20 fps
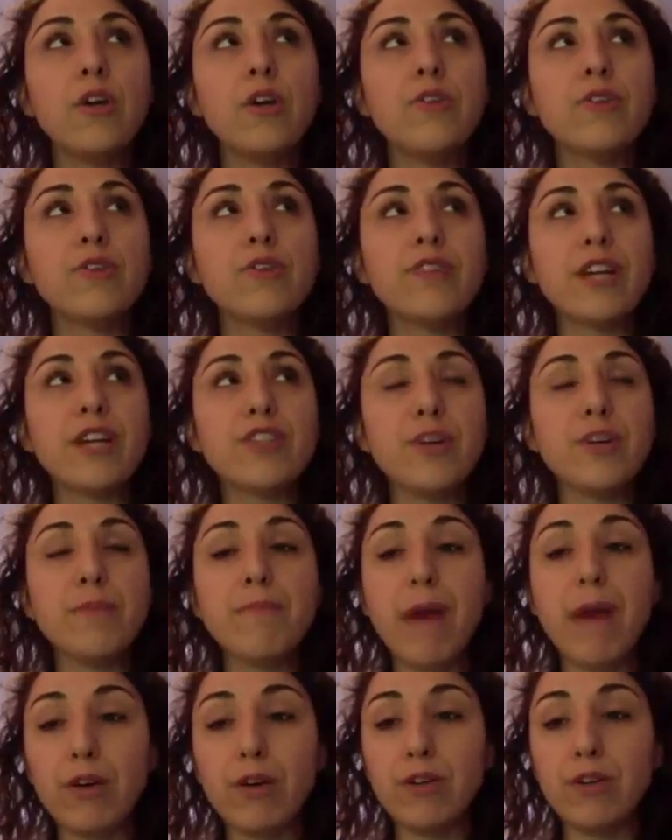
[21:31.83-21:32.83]
there's actually
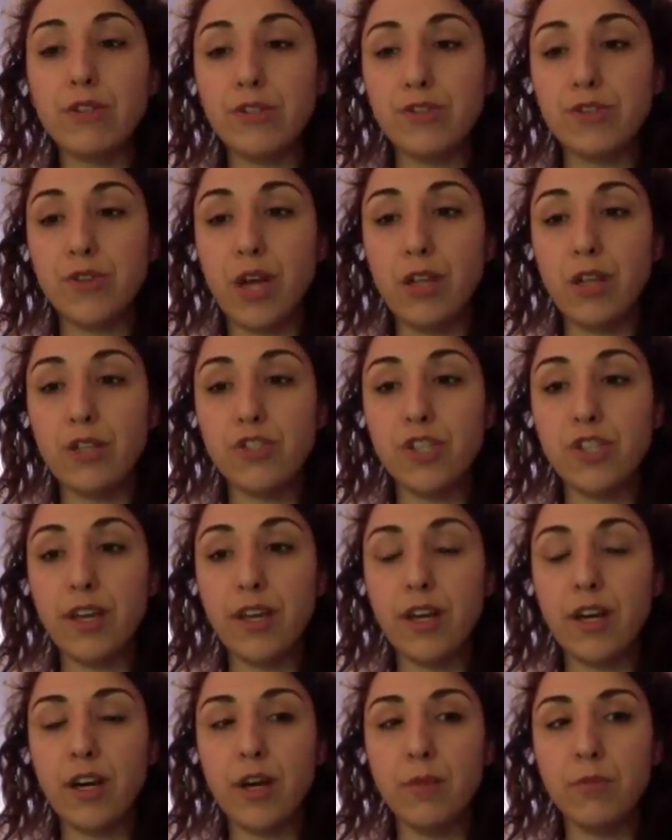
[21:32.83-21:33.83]
medical astrology,
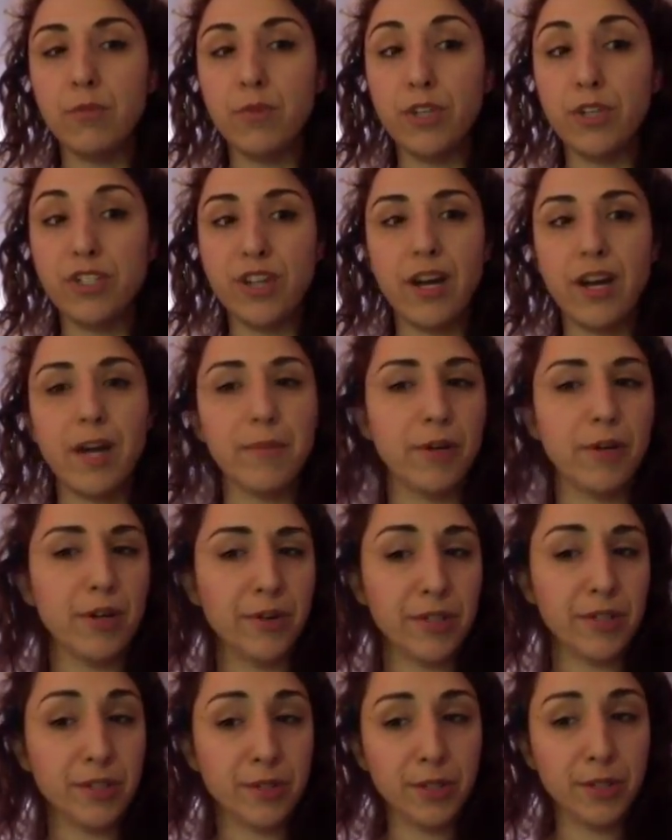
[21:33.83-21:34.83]
which I'm
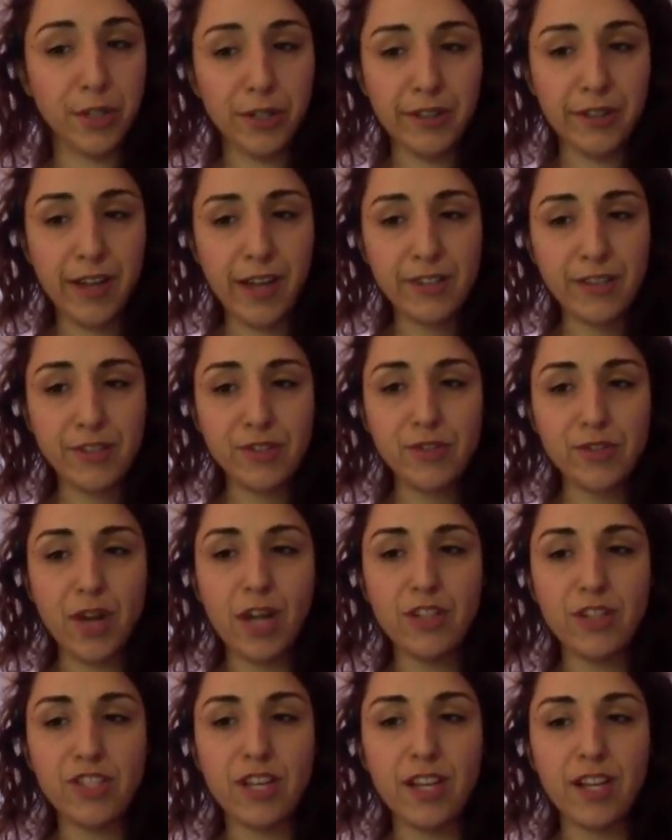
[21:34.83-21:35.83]
going to learn next
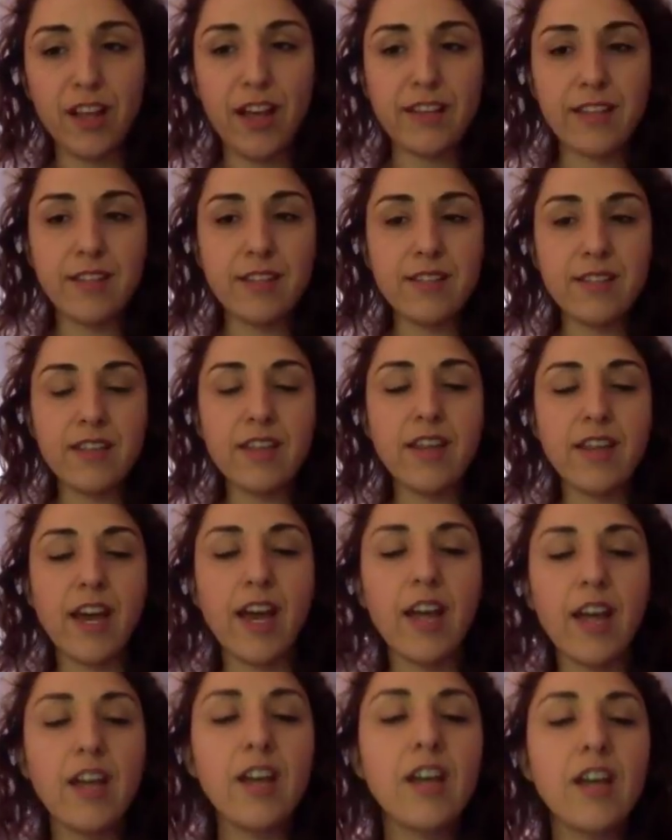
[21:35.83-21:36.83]
astrology class on
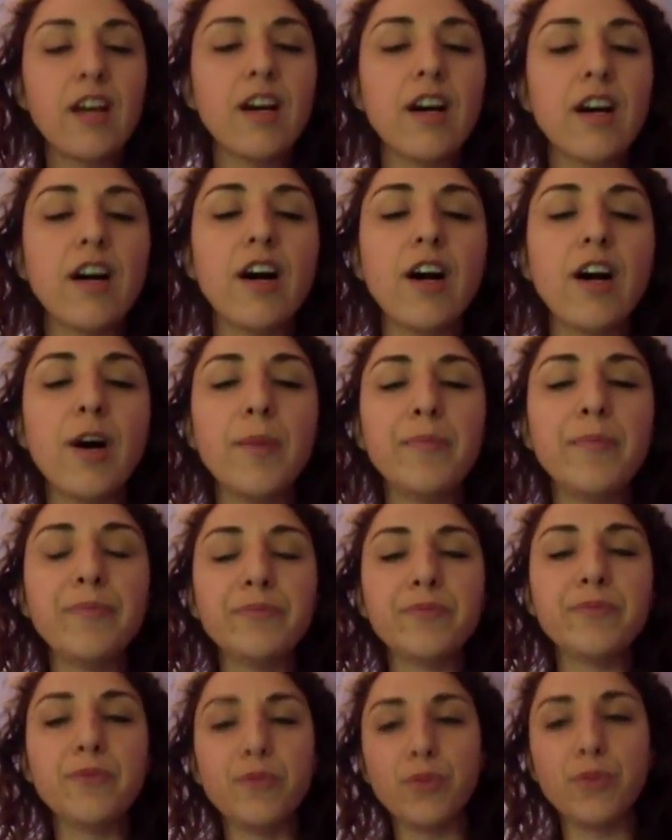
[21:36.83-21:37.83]
Sunday.
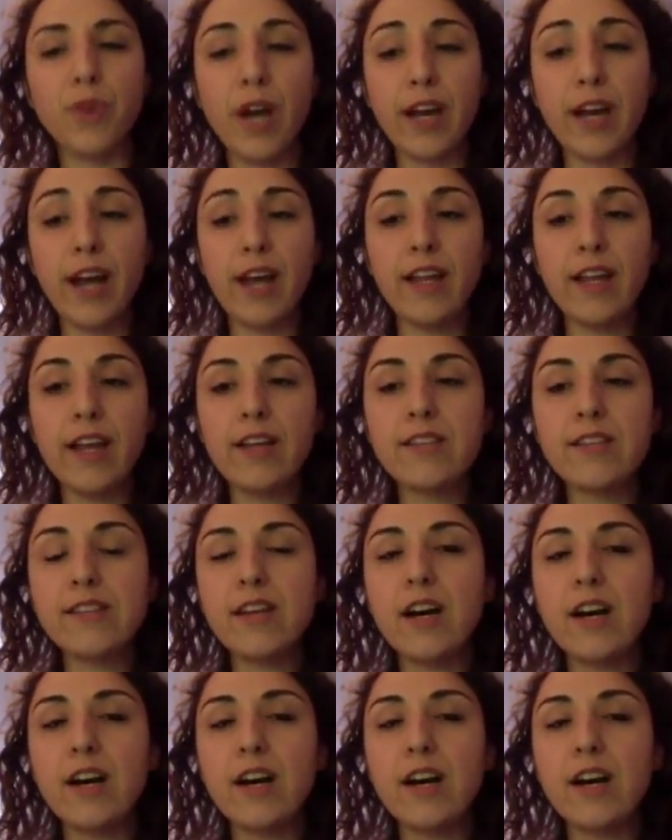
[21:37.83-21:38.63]
Right, Alex?